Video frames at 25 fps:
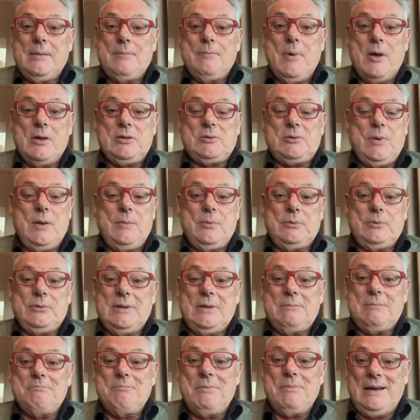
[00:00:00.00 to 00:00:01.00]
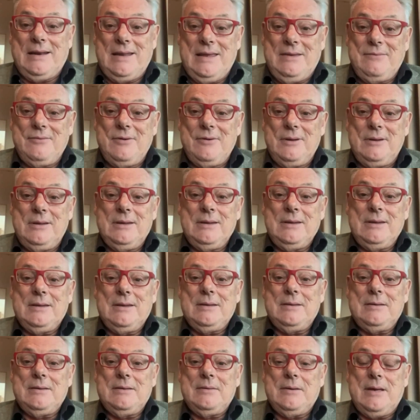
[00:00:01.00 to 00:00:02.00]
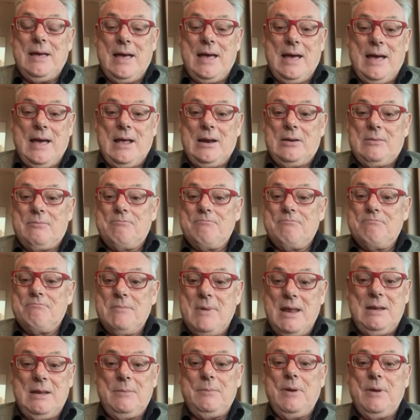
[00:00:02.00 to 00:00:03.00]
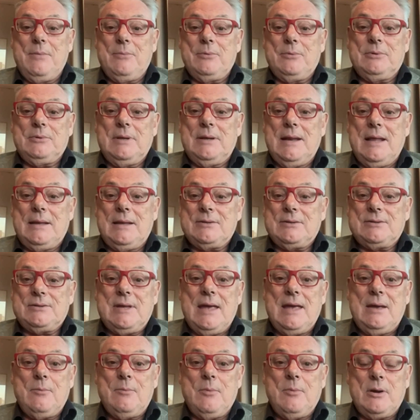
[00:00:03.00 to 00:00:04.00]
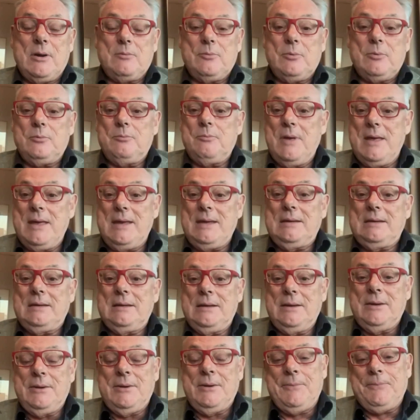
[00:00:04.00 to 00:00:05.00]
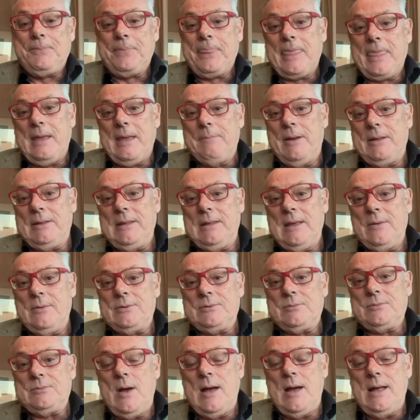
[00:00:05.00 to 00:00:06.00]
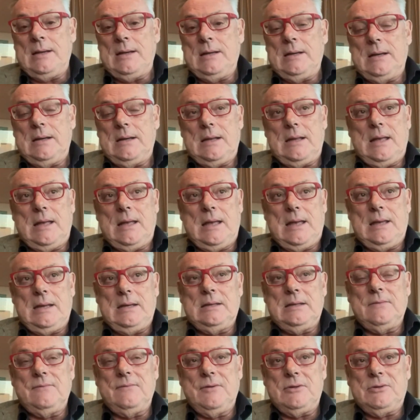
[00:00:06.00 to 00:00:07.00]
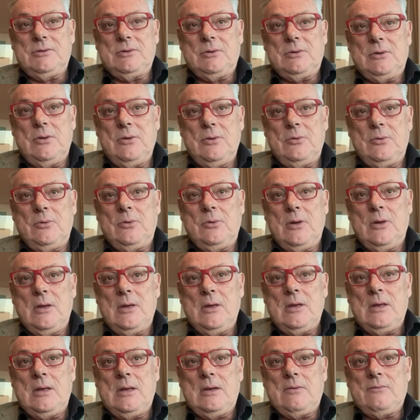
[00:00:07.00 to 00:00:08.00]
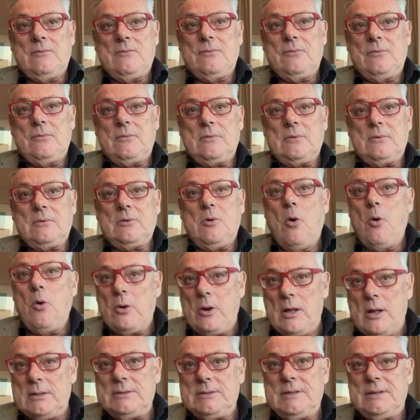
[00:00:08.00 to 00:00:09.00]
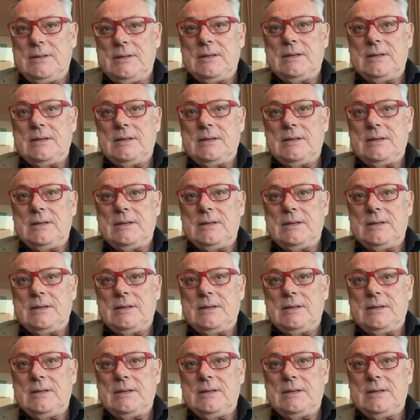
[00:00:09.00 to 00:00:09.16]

Most people didn't believe it. Many people didn't understand what it would mean. But there was one individual who caught on to